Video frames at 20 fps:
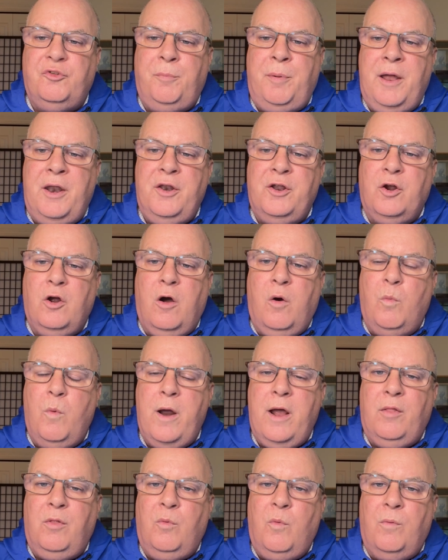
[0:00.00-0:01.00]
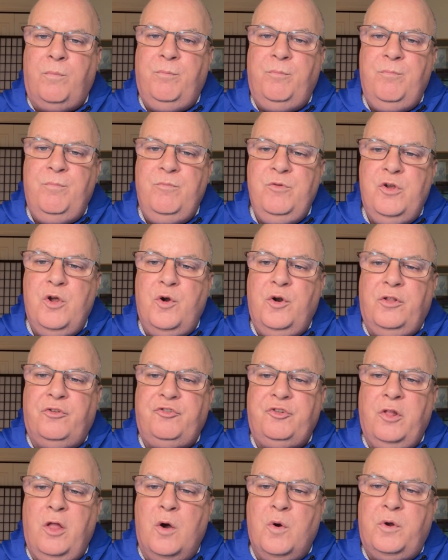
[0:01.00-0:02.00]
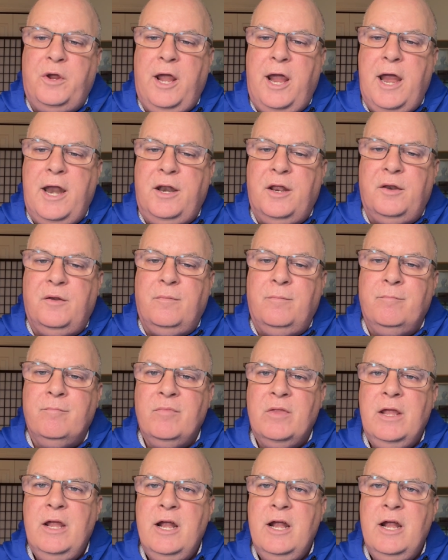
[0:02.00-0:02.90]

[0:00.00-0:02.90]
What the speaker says: depending on where the unit's located.